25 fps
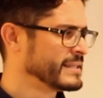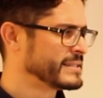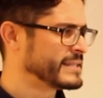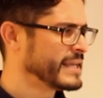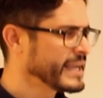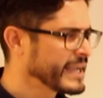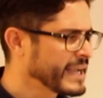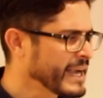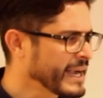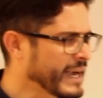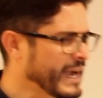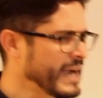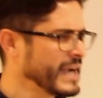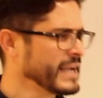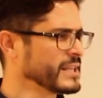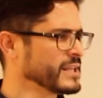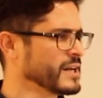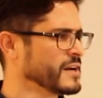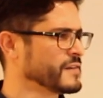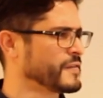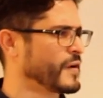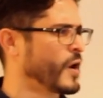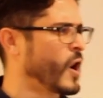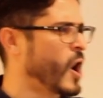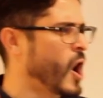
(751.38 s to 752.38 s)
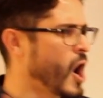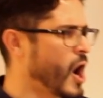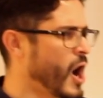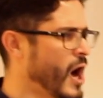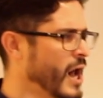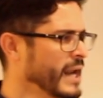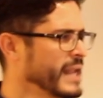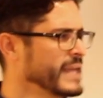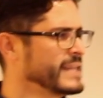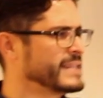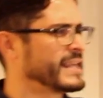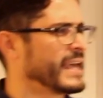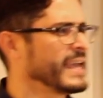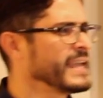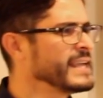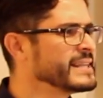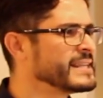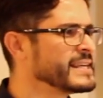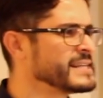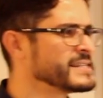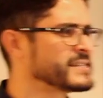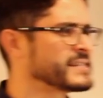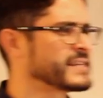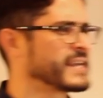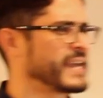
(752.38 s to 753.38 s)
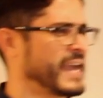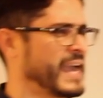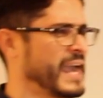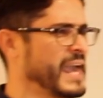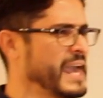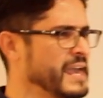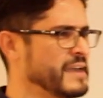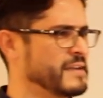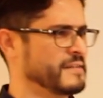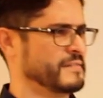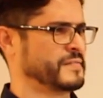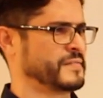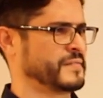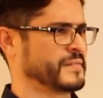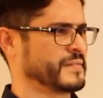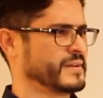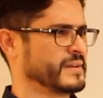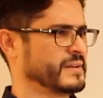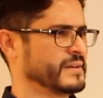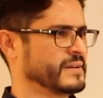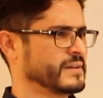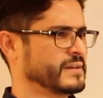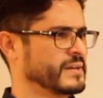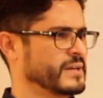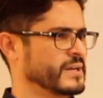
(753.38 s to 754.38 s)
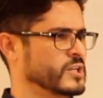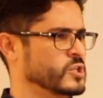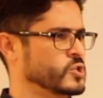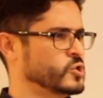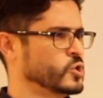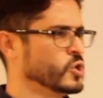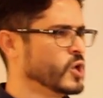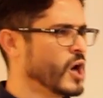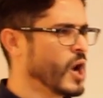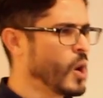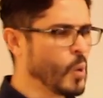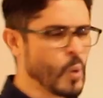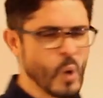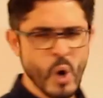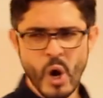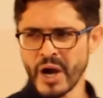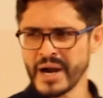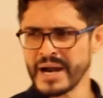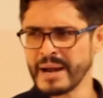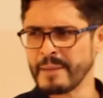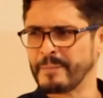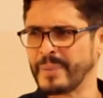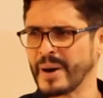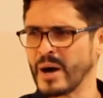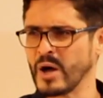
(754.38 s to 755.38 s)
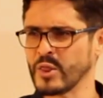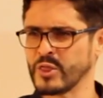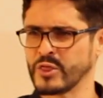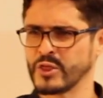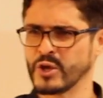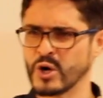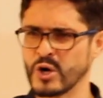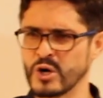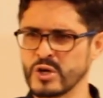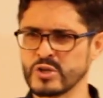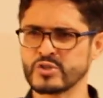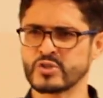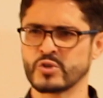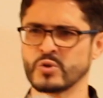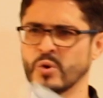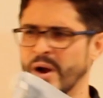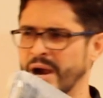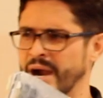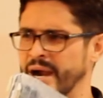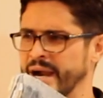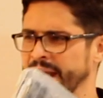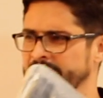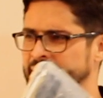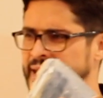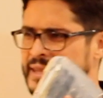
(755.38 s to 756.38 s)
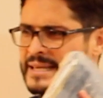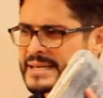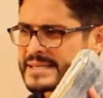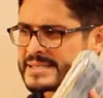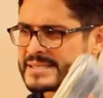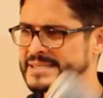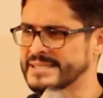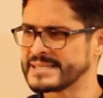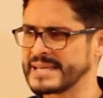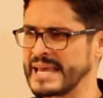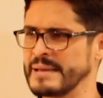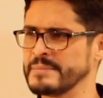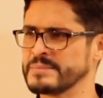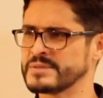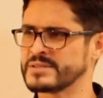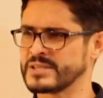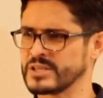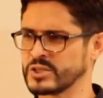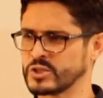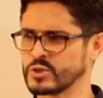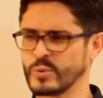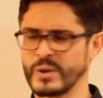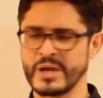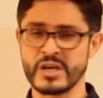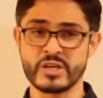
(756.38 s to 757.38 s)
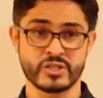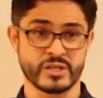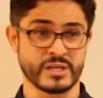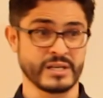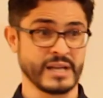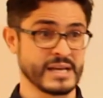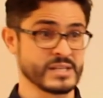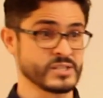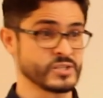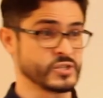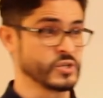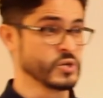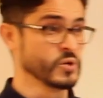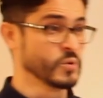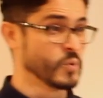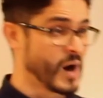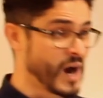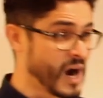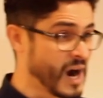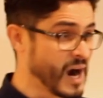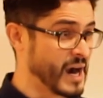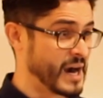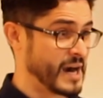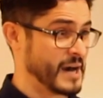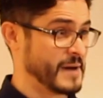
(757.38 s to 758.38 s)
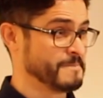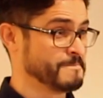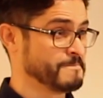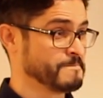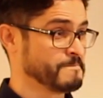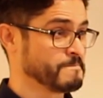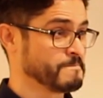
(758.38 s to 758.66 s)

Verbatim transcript: Take a kind of holiday in this cave. Do not worry about those who are in the same situation as you are.